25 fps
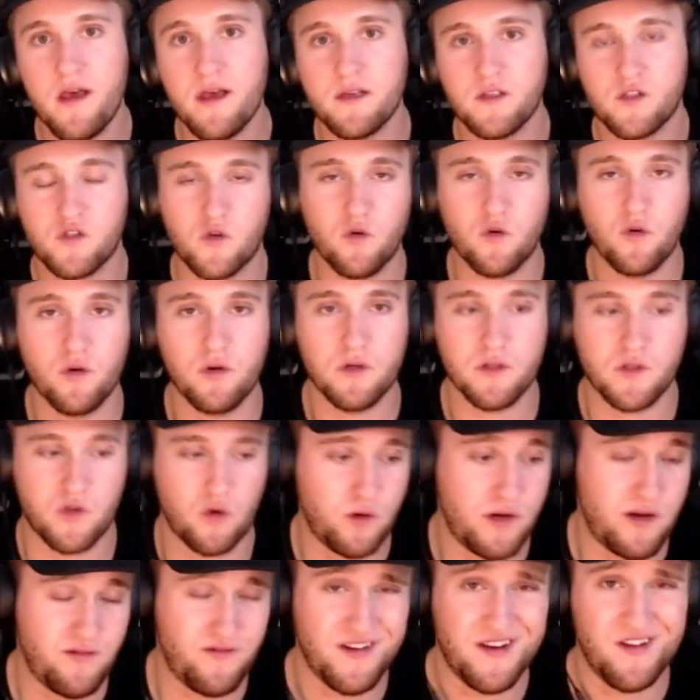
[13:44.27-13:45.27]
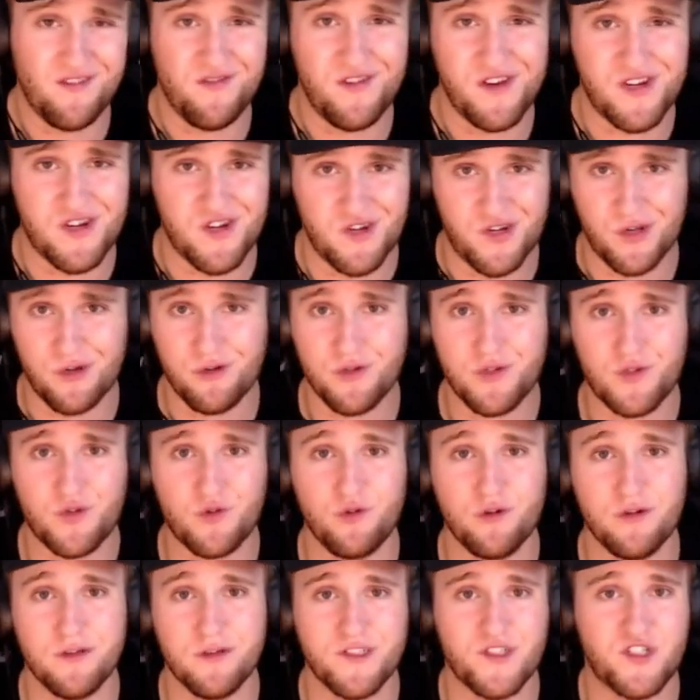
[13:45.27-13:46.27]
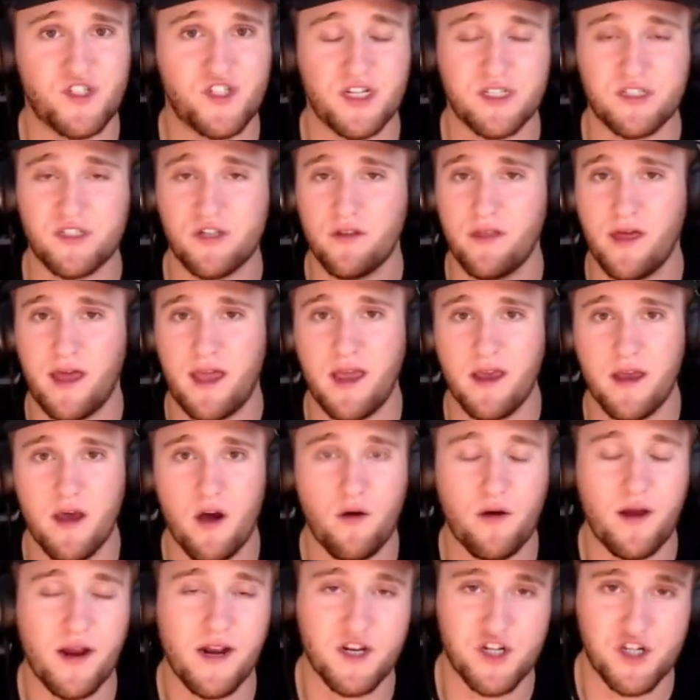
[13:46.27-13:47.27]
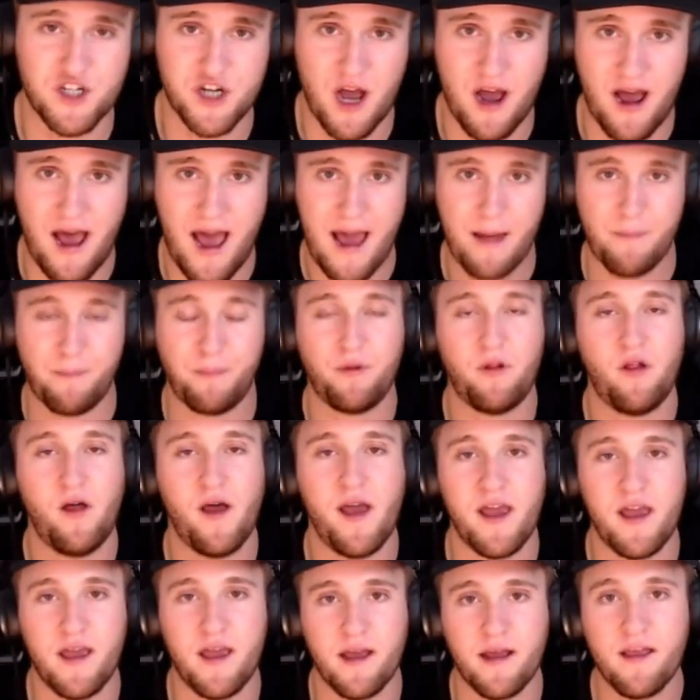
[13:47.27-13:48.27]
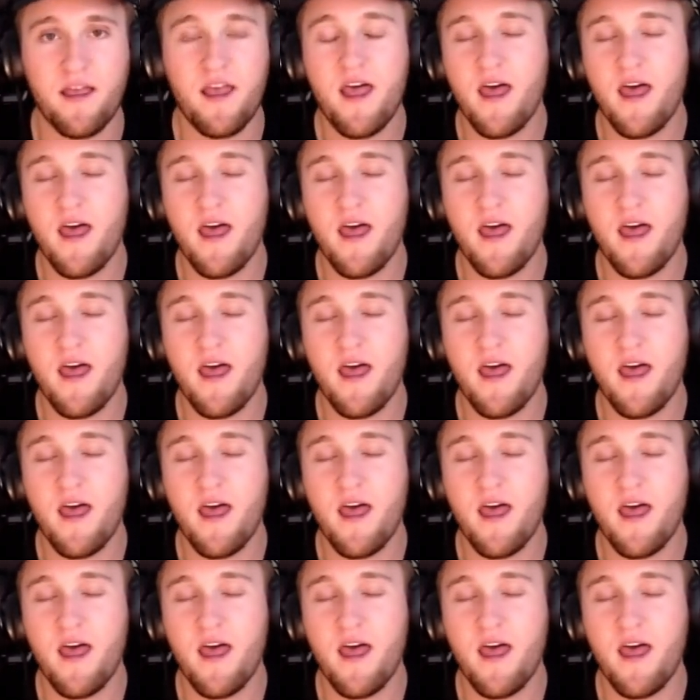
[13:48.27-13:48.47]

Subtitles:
schools or even Division II schools just so they can go get a shot at playing